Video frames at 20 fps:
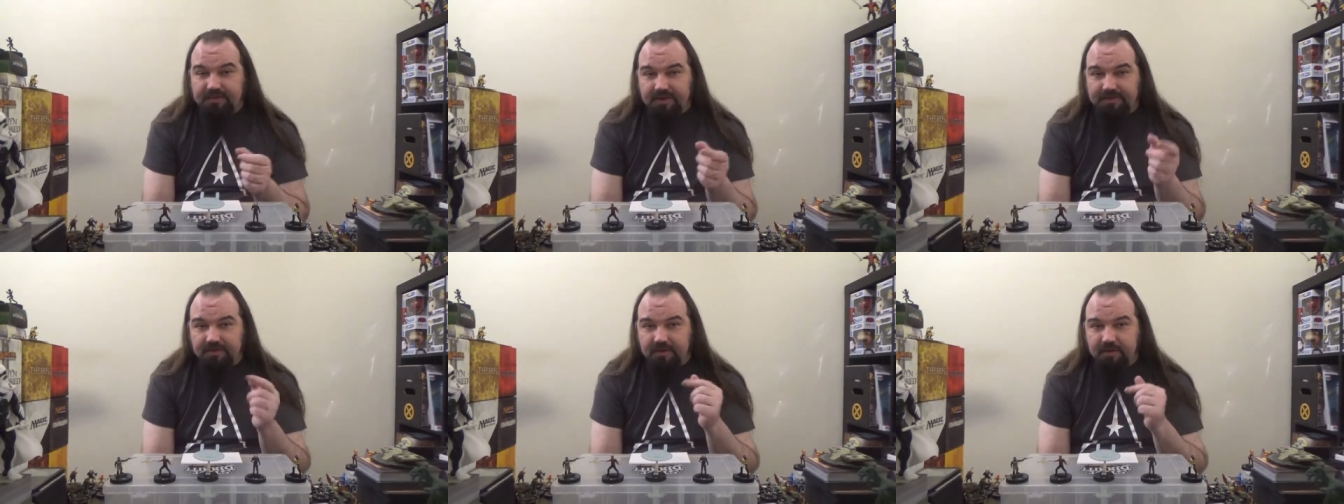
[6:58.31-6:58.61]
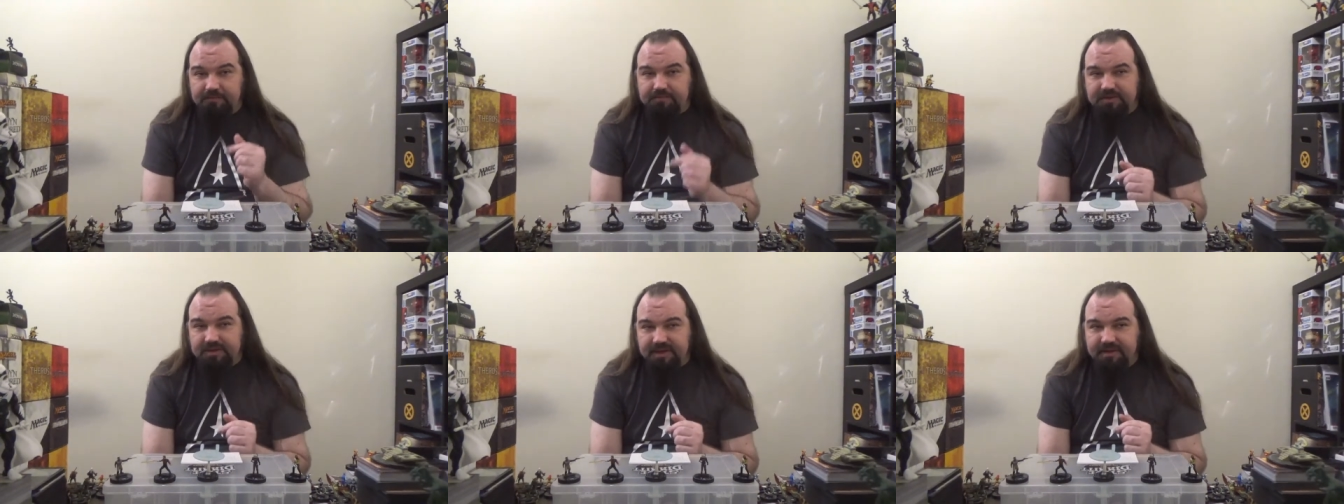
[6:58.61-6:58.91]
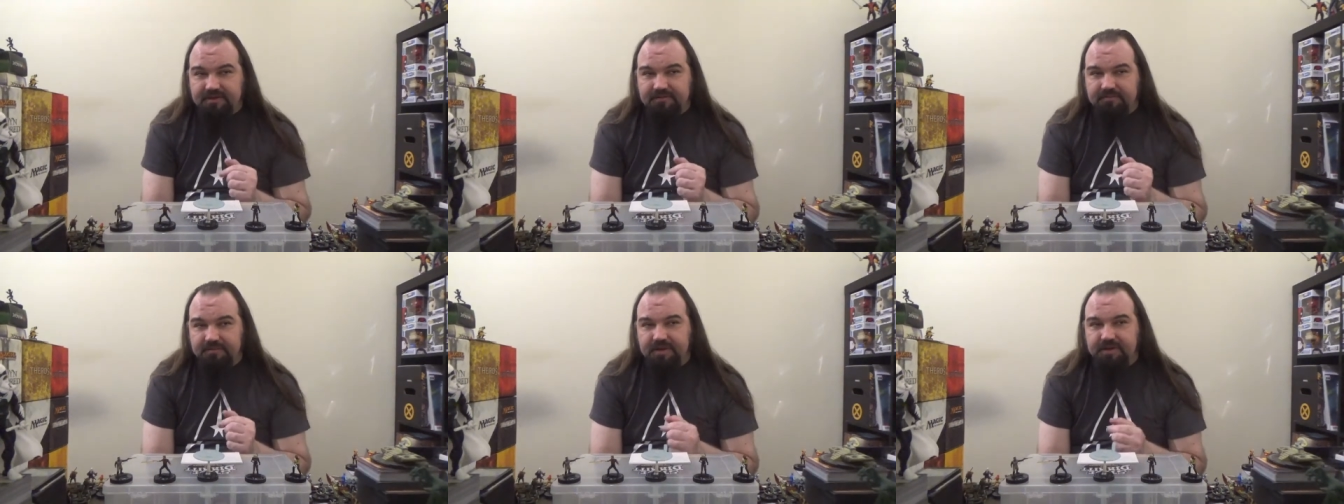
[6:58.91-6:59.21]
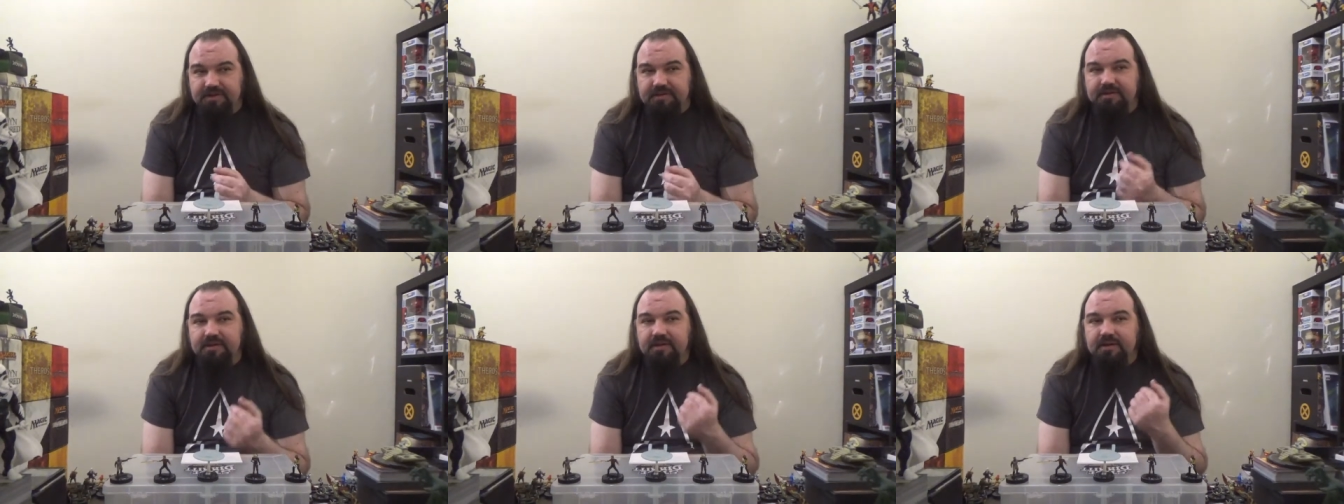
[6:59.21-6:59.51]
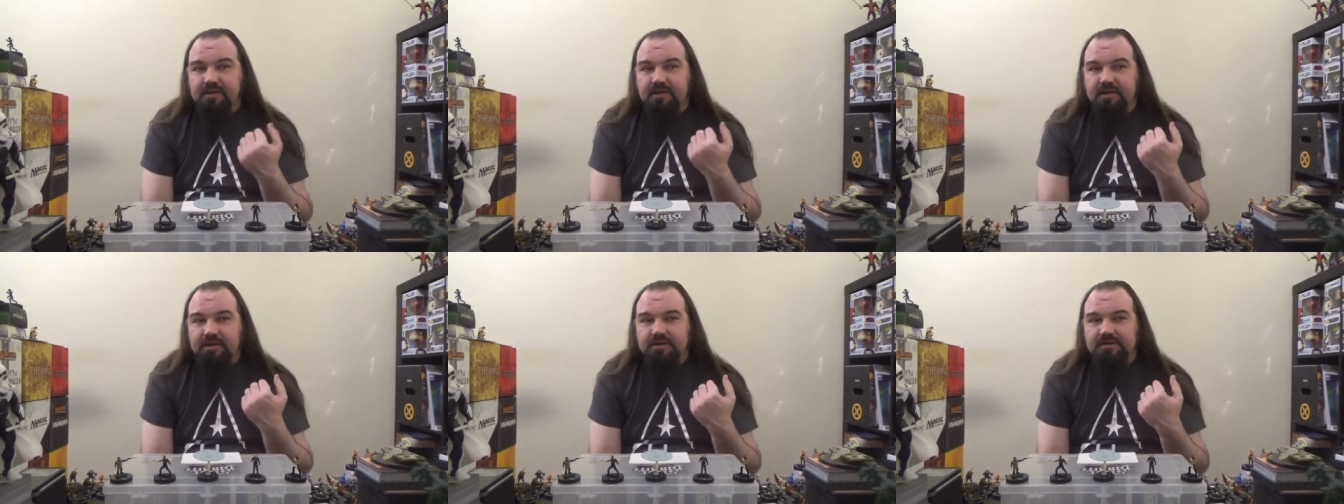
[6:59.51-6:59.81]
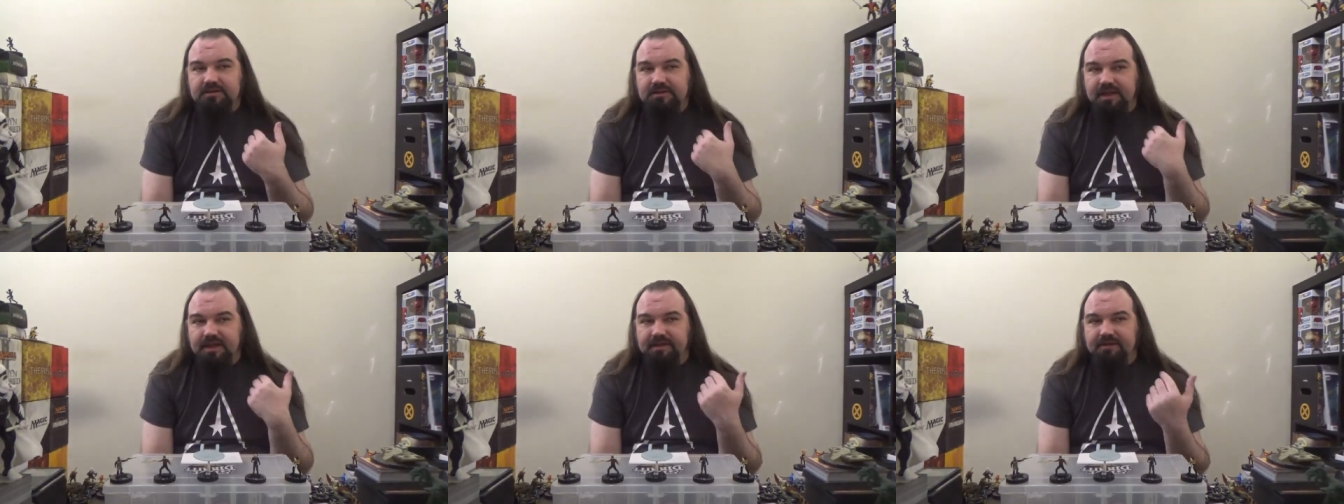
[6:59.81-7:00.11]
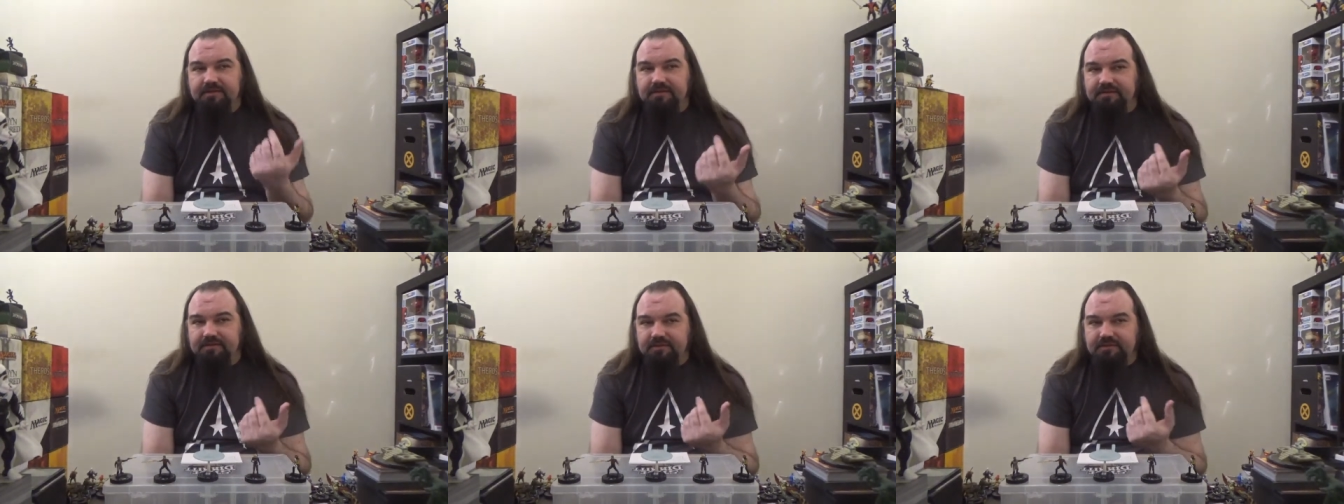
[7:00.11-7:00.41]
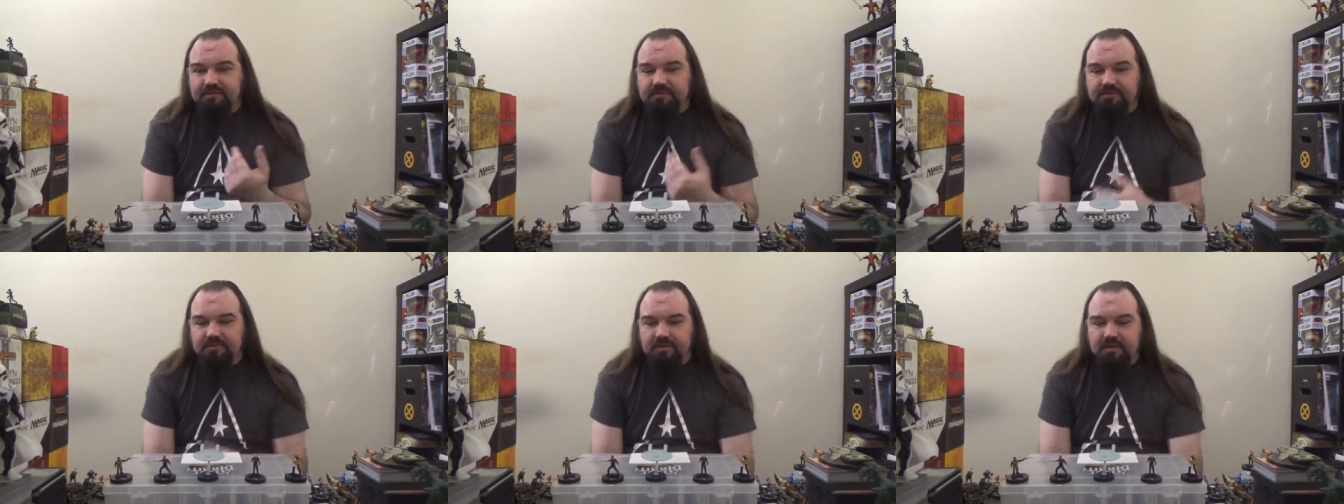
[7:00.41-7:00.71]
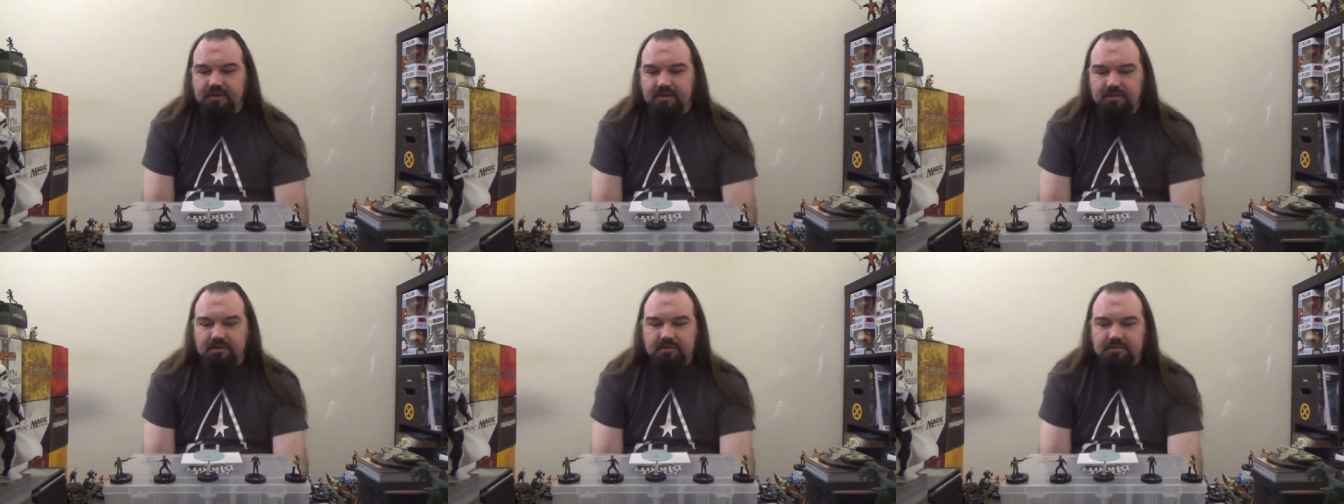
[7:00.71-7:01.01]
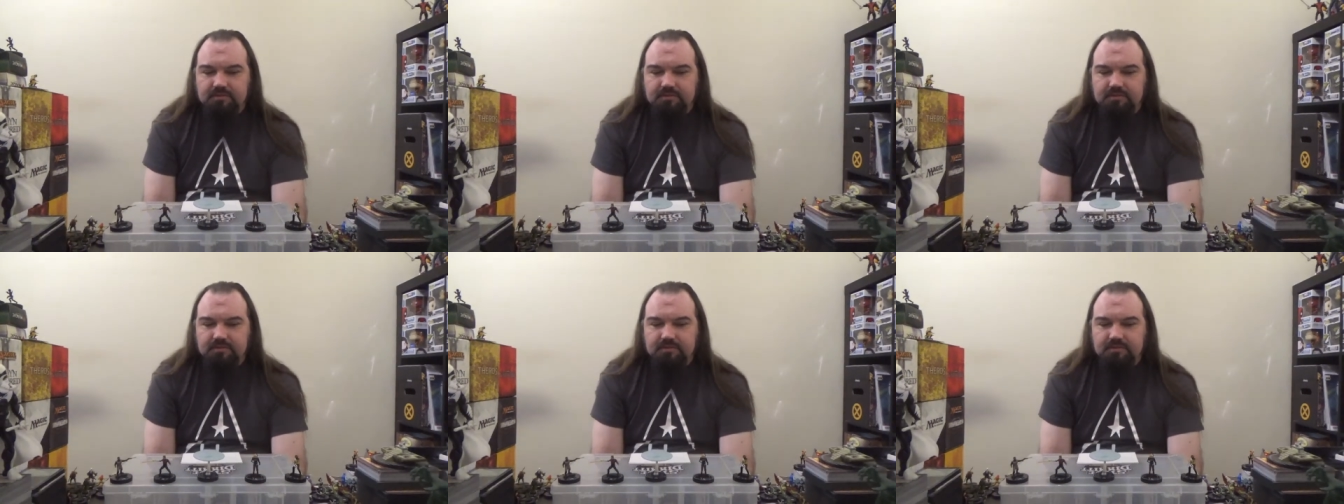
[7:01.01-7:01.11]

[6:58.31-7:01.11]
and their placement lends uh,